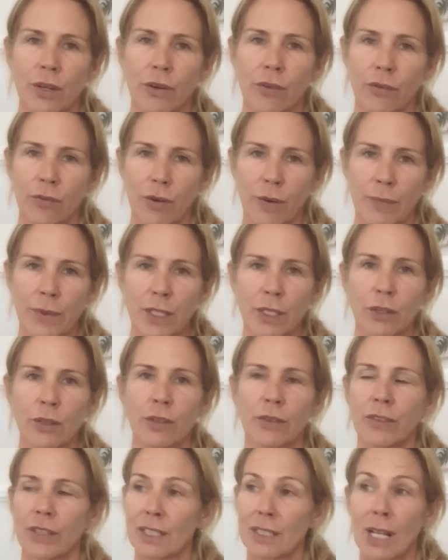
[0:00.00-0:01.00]
from the
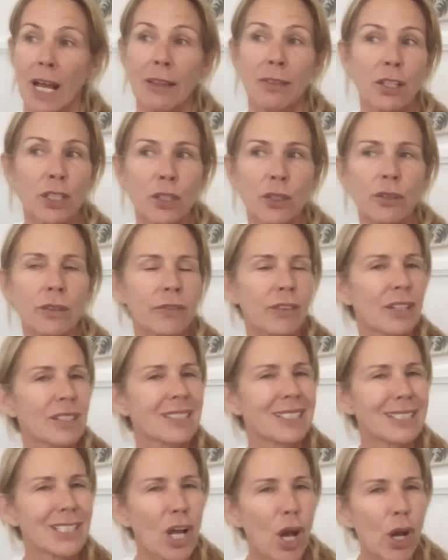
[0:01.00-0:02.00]
universe. The
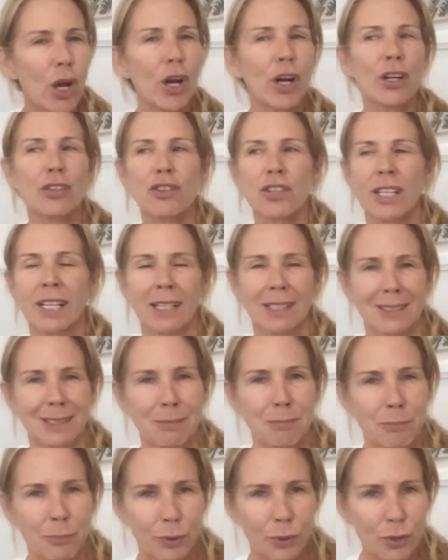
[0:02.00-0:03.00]
universe is urging us
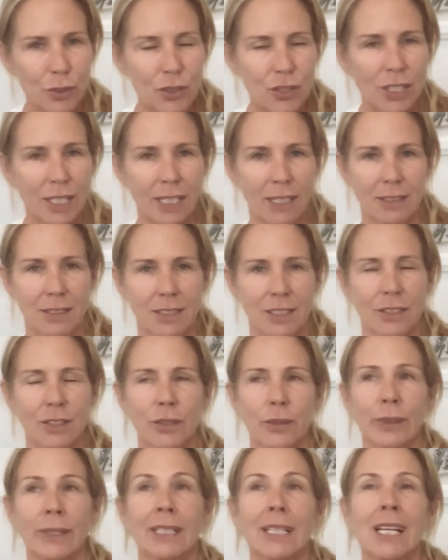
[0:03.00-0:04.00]
and pushing us to
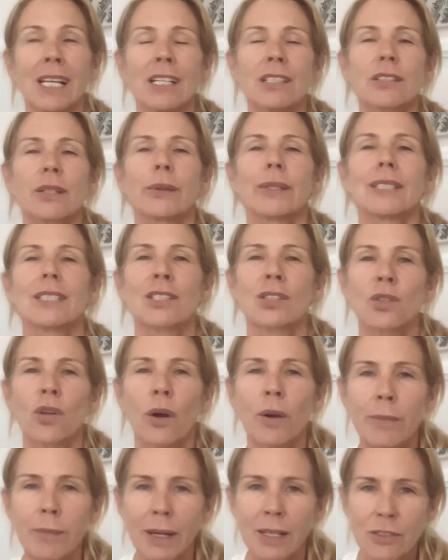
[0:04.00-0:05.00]
do it. So it's
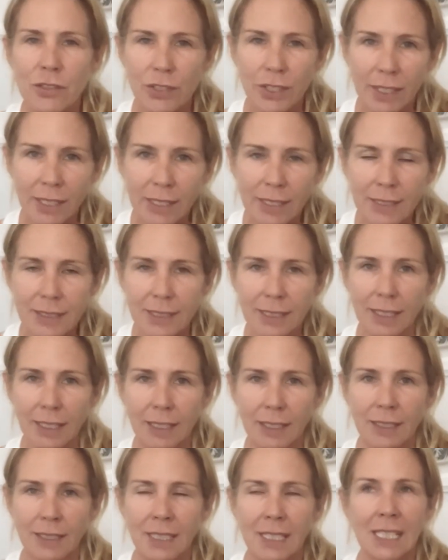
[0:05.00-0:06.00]
so much
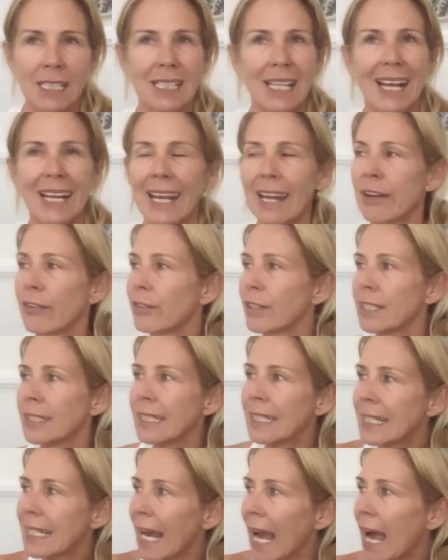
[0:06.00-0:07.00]
easier.
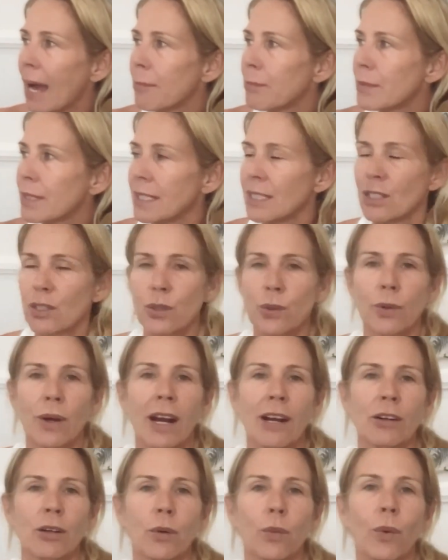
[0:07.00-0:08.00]
Everything comes into
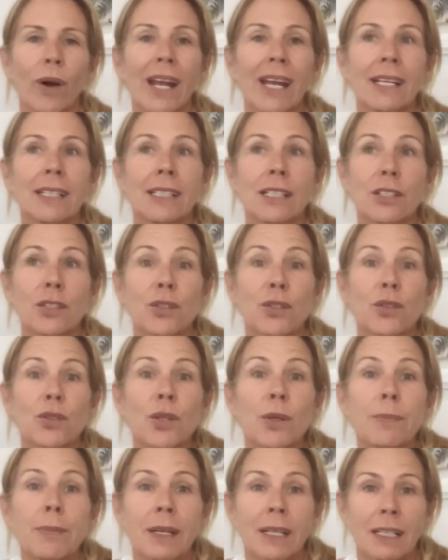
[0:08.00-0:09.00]
our awareness
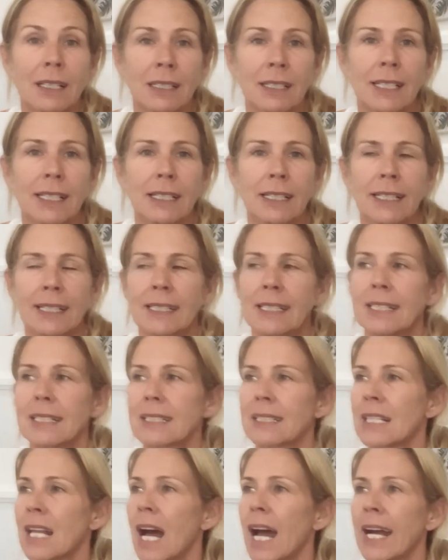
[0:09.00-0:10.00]
super clearly, and
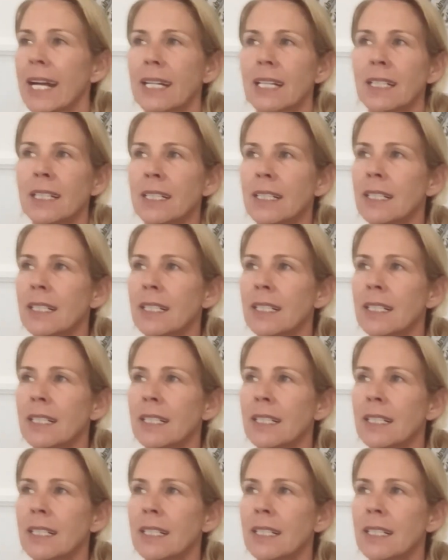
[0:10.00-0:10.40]
it's like,